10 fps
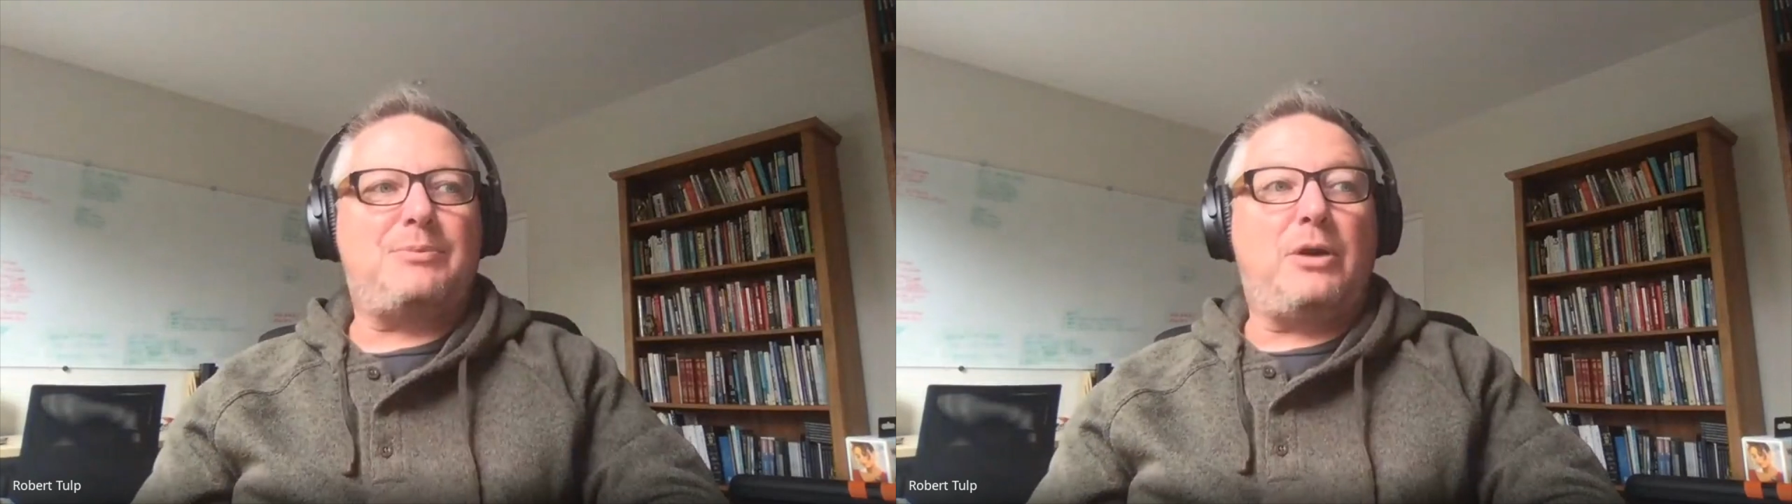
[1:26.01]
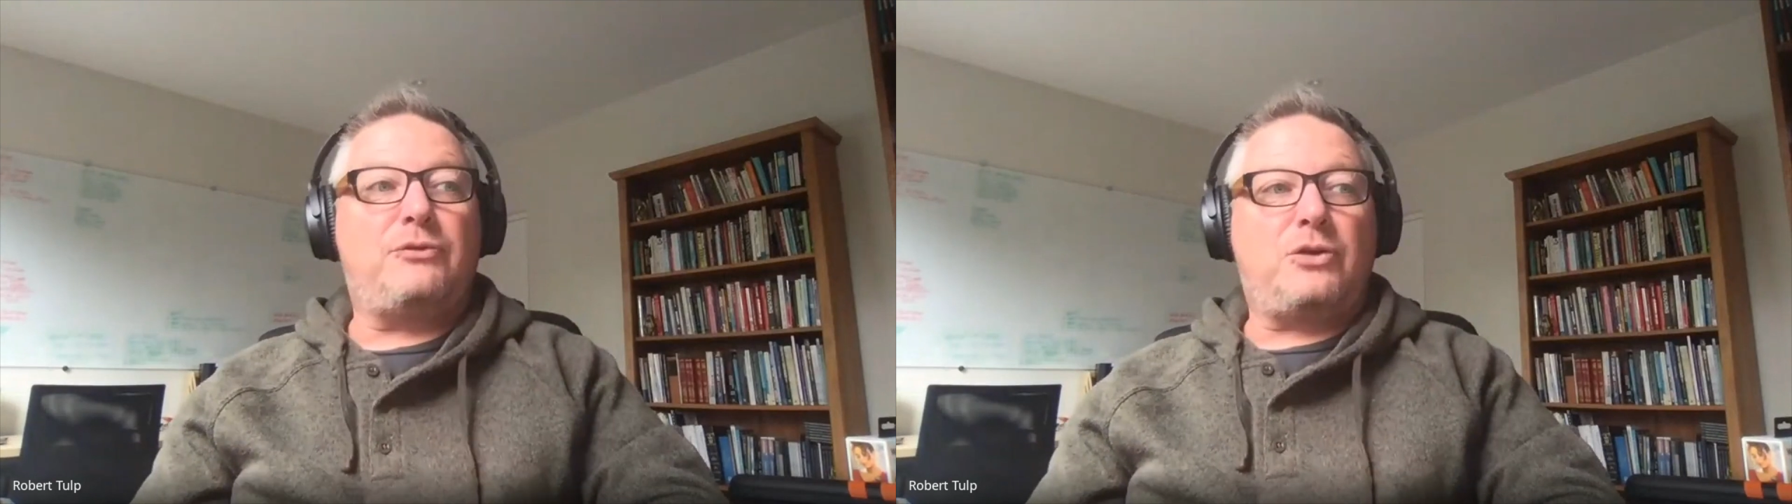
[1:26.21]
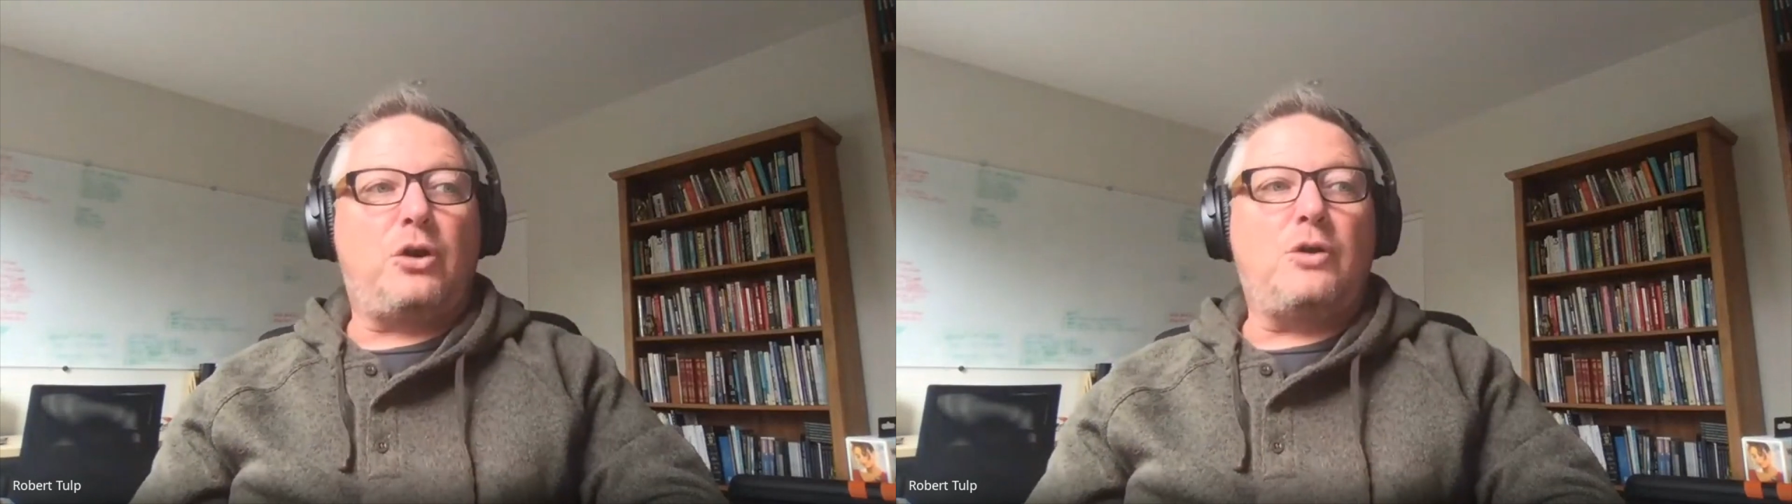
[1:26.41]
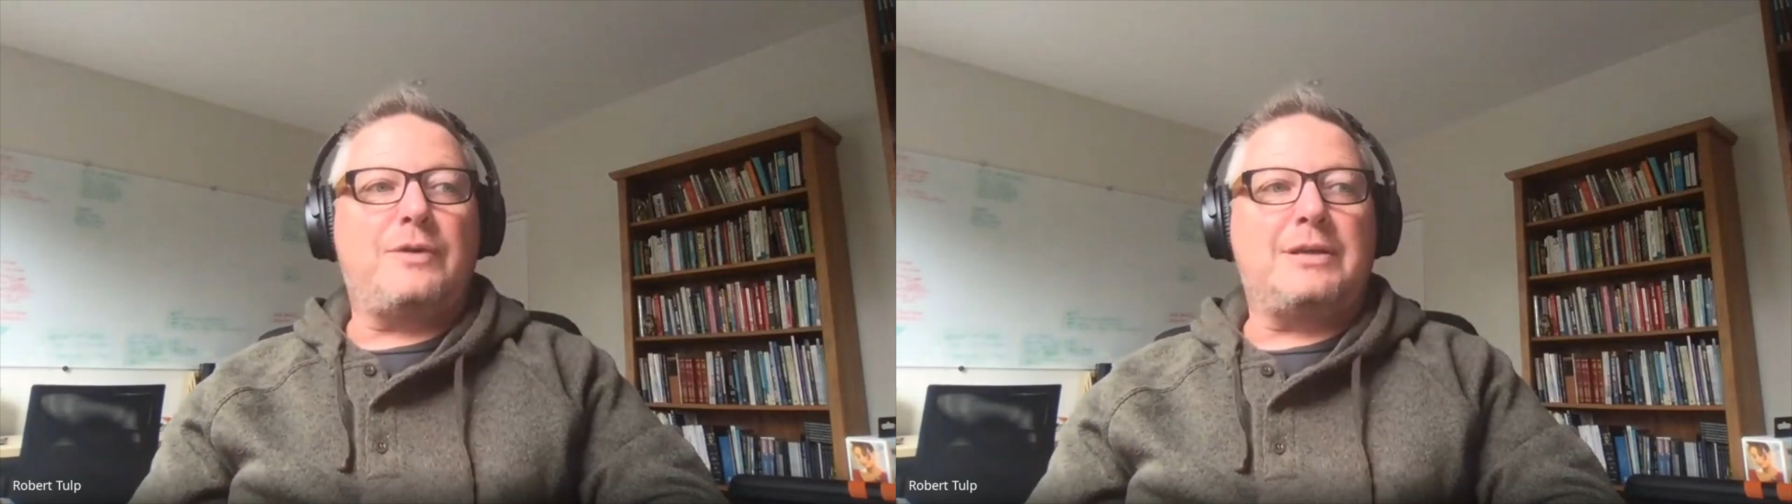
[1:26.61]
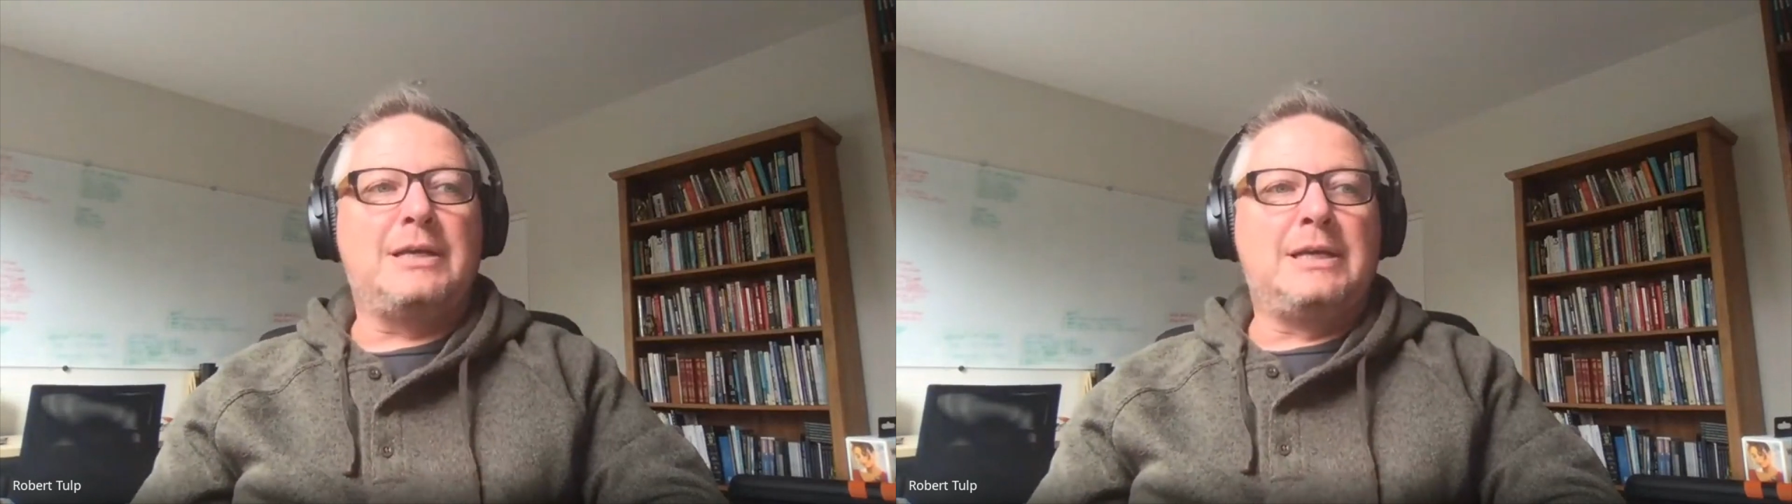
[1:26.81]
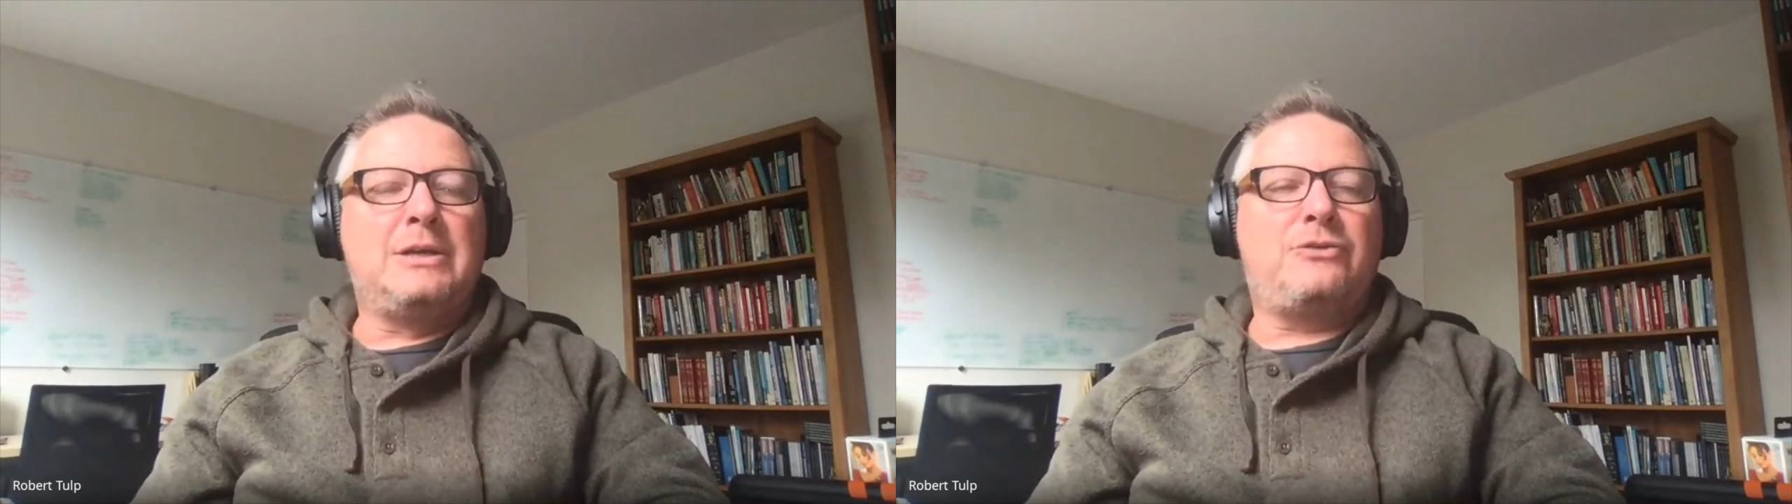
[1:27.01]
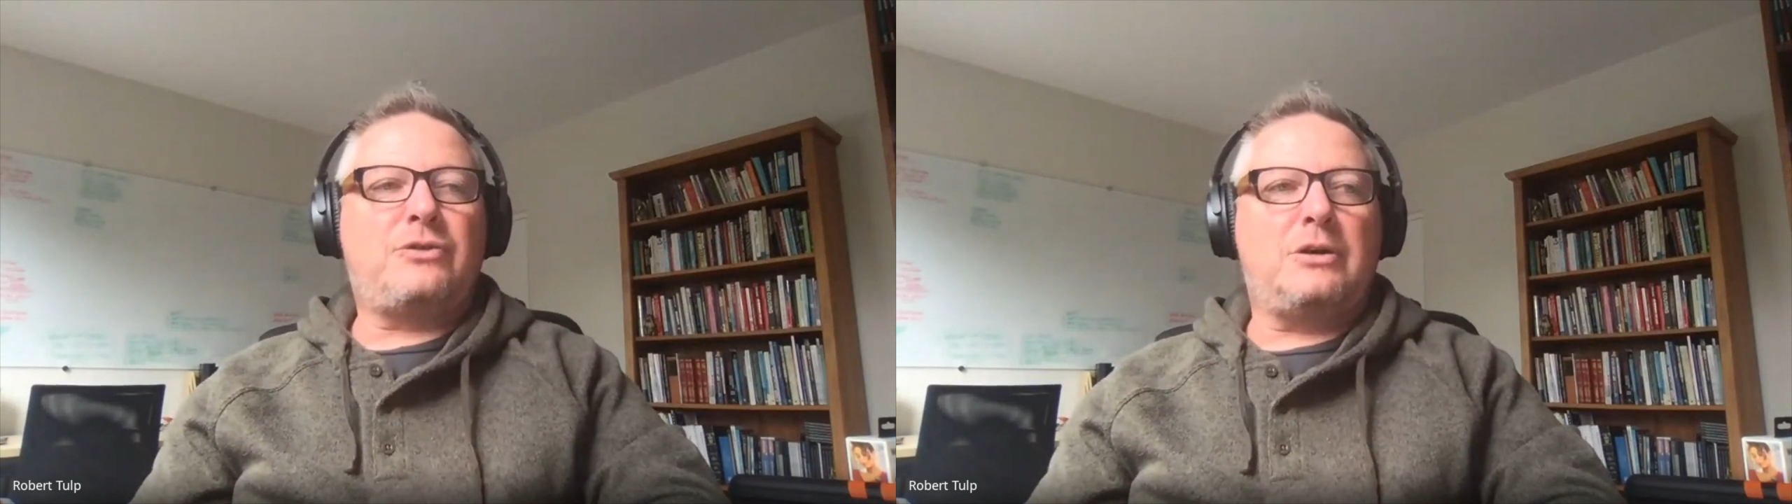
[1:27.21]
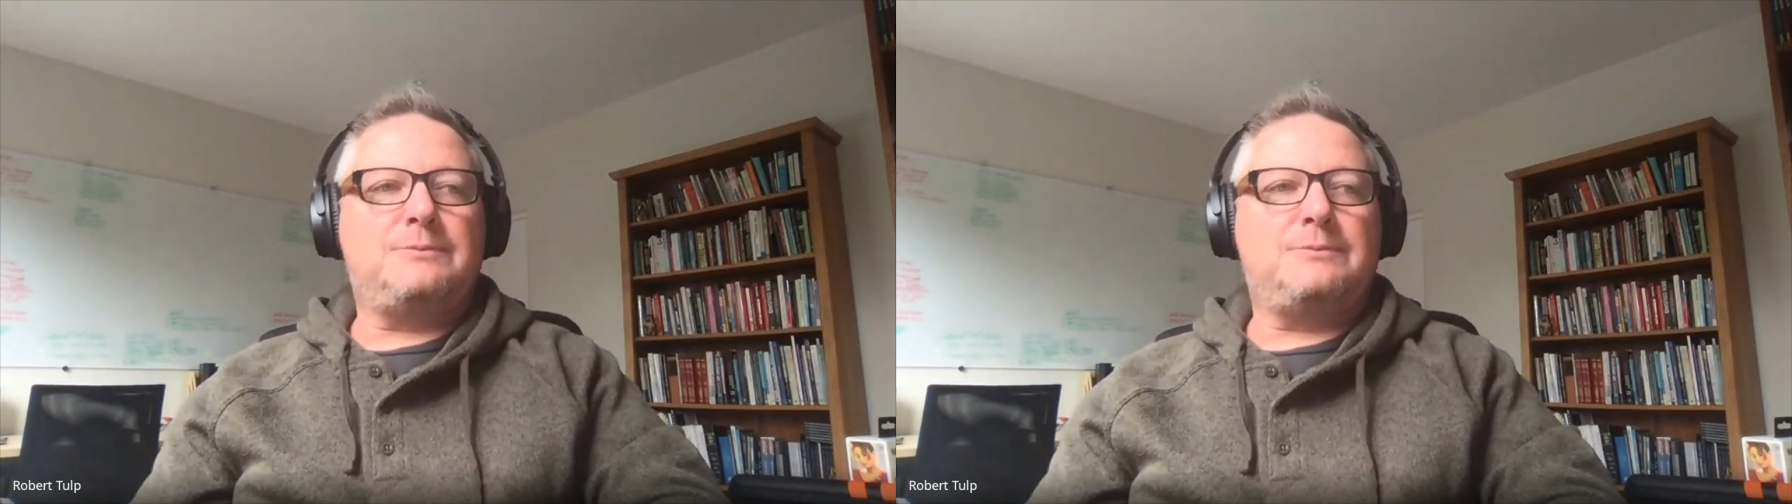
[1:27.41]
post-COVID. So